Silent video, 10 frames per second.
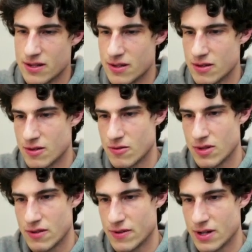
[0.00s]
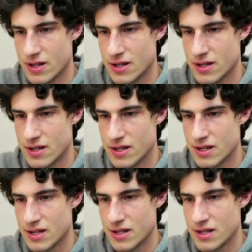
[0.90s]

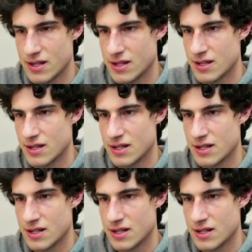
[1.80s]
(silence)